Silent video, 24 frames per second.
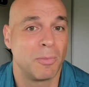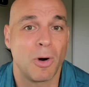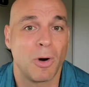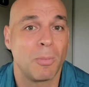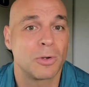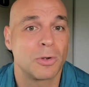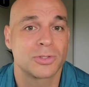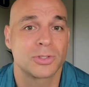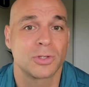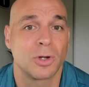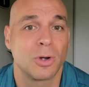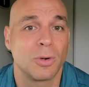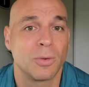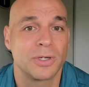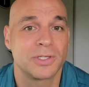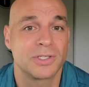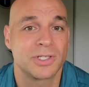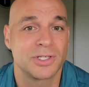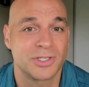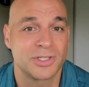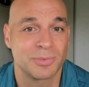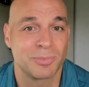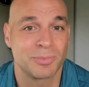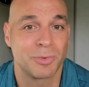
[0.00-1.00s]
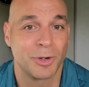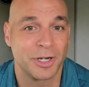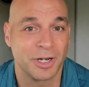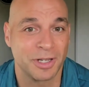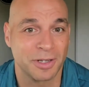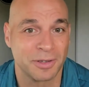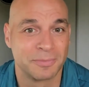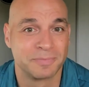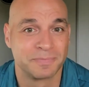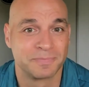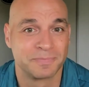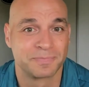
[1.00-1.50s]
almost always
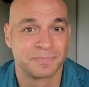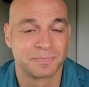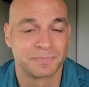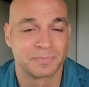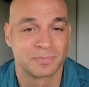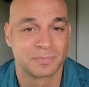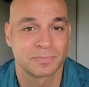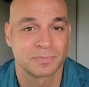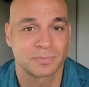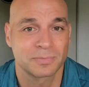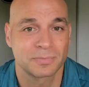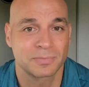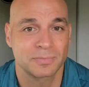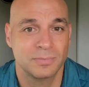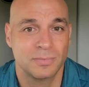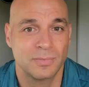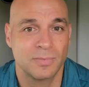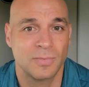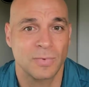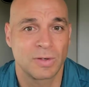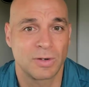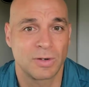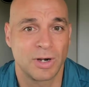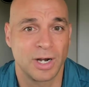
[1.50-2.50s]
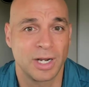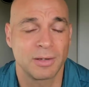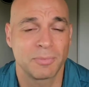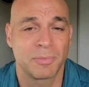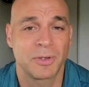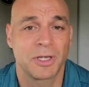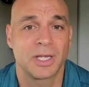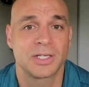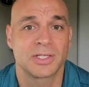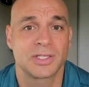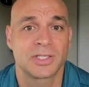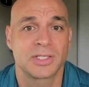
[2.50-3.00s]
disappointing, right?
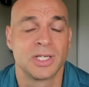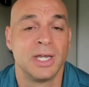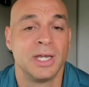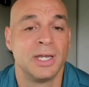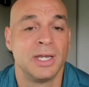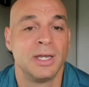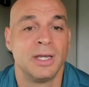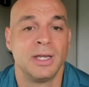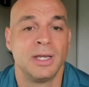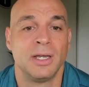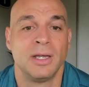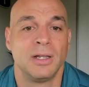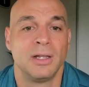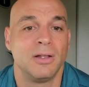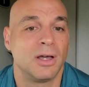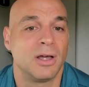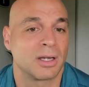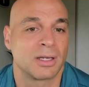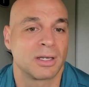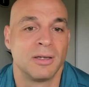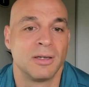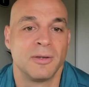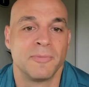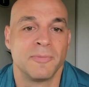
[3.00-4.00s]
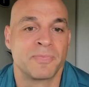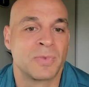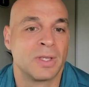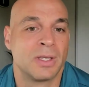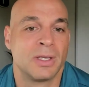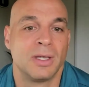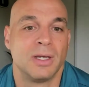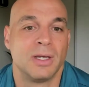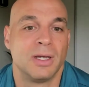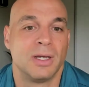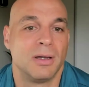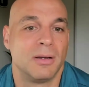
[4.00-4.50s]
Because look,
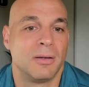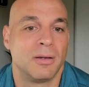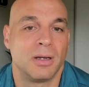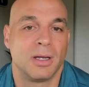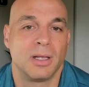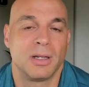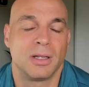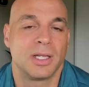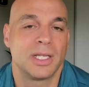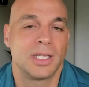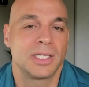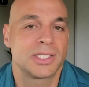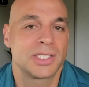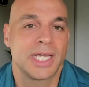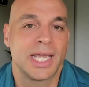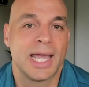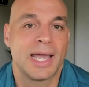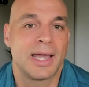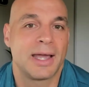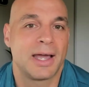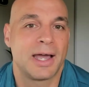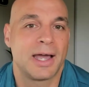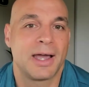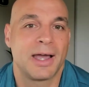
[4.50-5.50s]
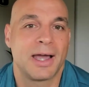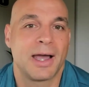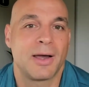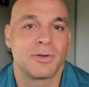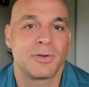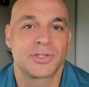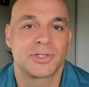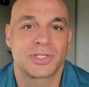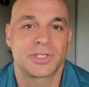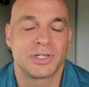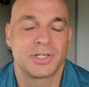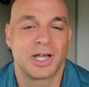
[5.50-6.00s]
let's say I
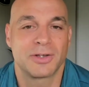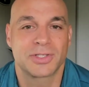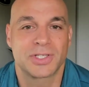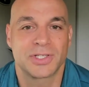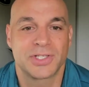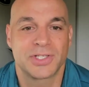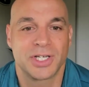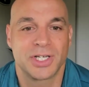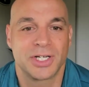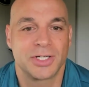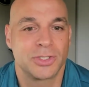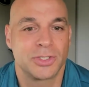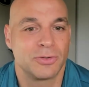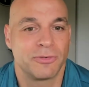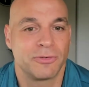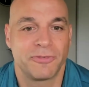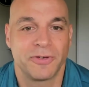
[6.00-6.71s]
was to send